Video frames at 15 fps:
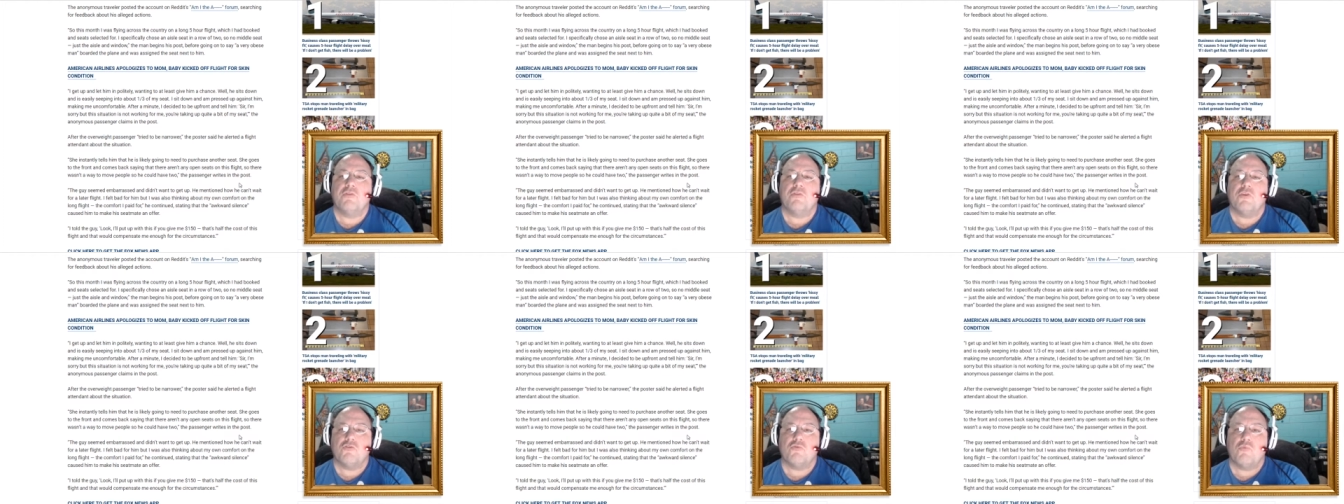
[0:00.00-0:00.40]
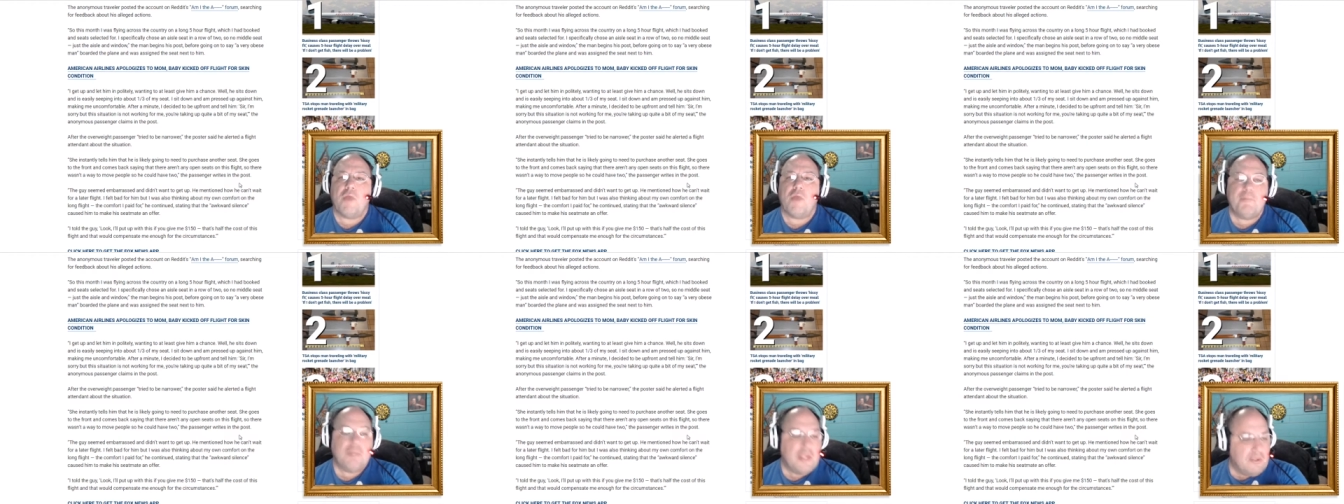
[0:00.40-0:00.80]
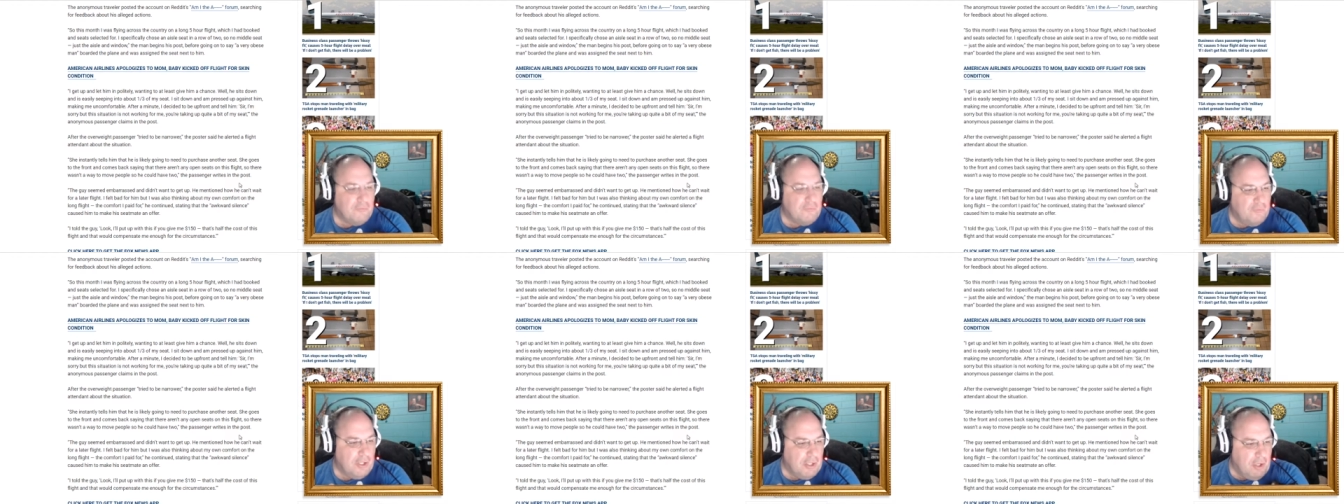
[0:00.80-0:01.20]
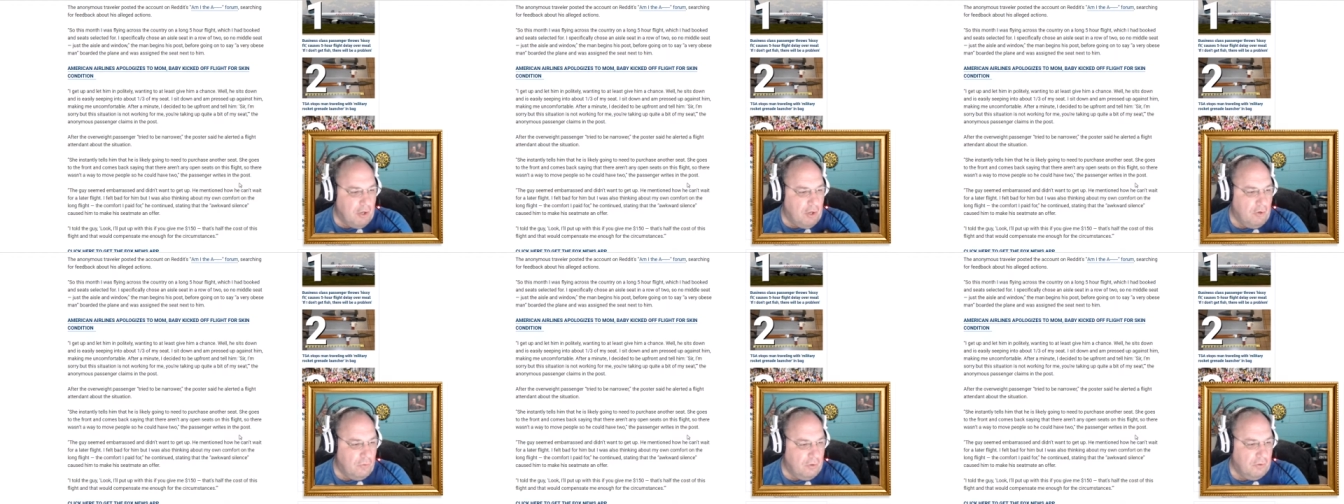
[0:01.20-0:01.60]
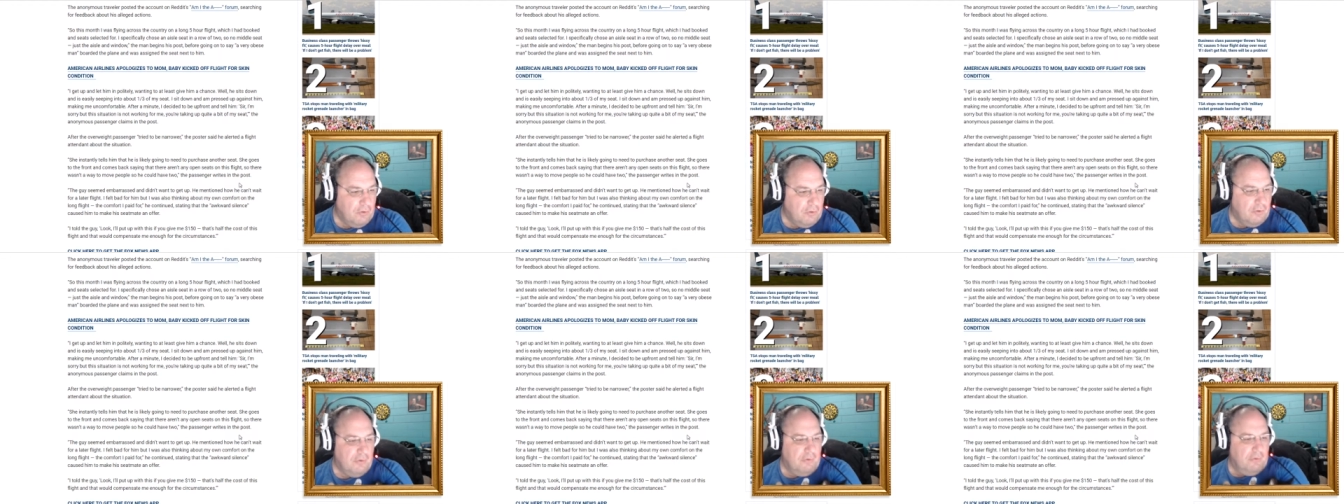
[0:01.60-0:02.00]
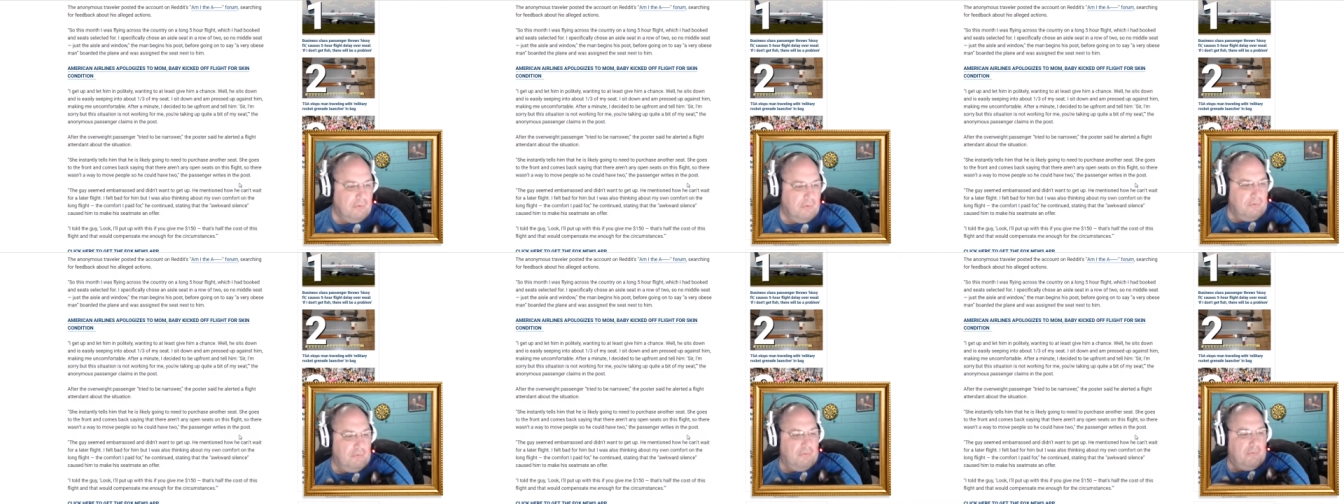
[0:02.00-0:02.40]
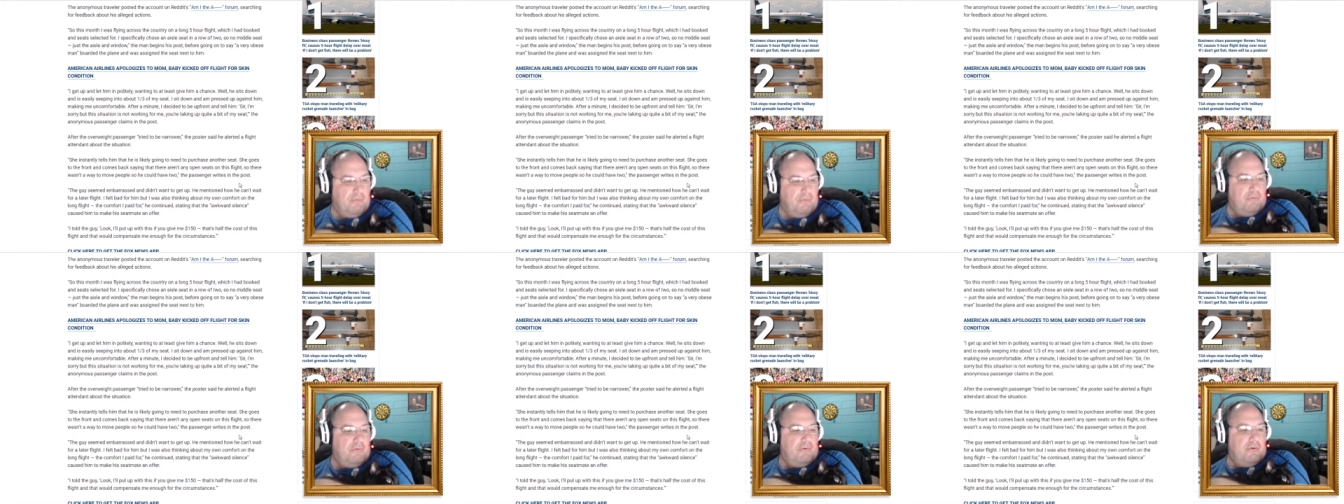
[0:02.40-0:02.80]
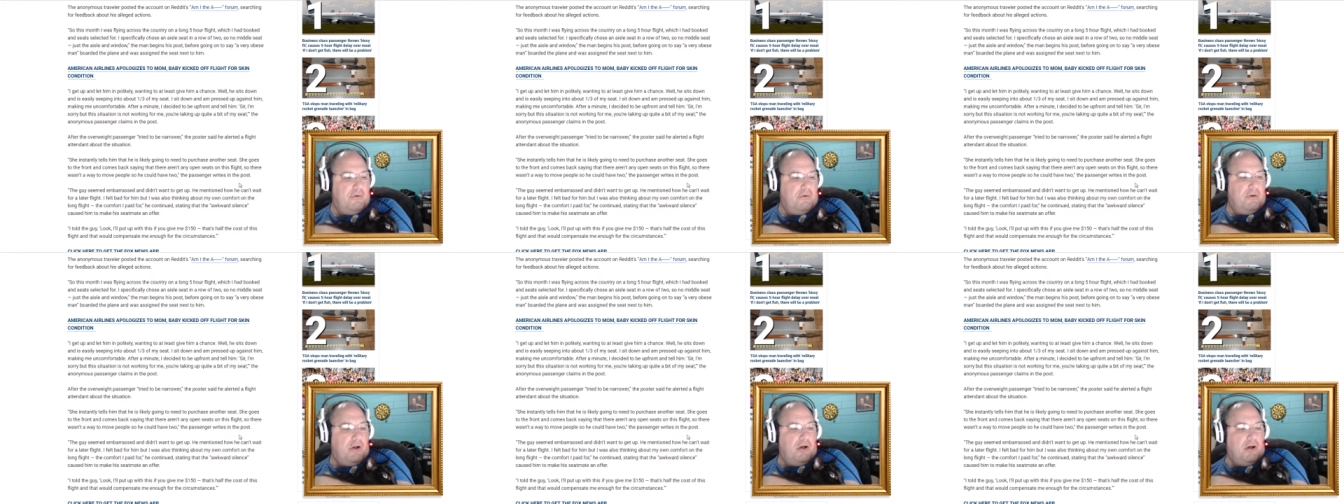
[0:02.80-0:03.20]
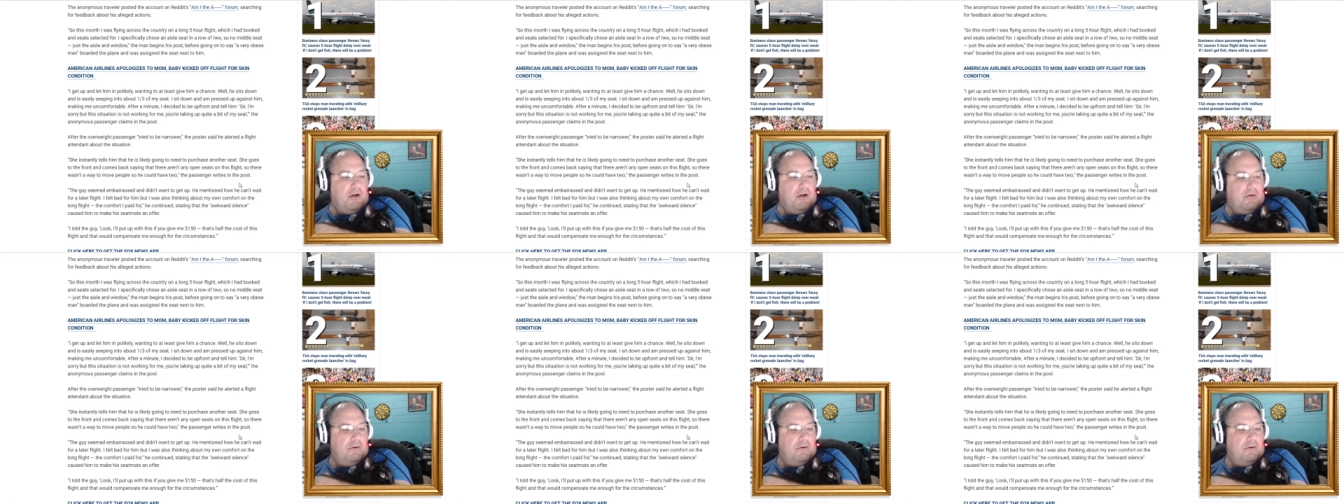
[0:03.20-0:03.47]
this rambling video. Huh.